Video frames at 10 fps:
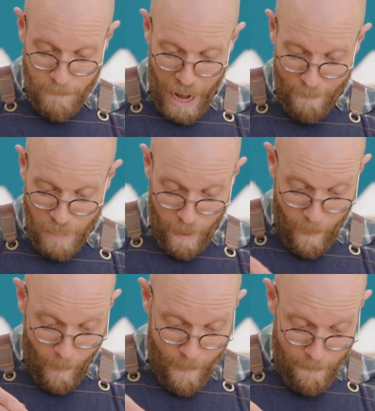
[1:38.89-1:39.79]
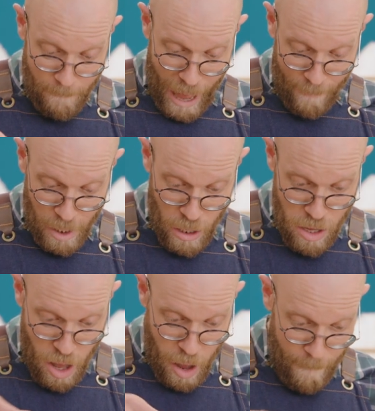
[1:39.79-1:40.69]
Plop, plop,
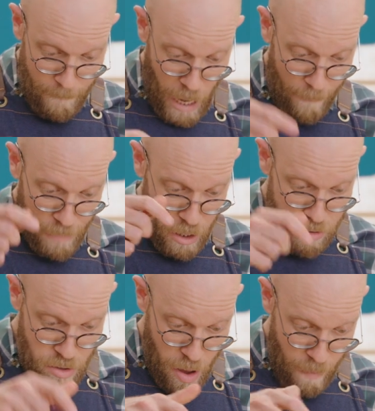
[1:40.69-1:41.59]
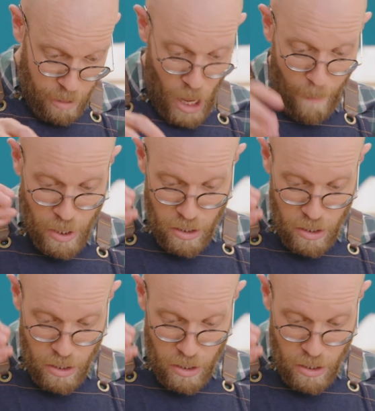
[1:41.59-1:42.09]
plop, plop,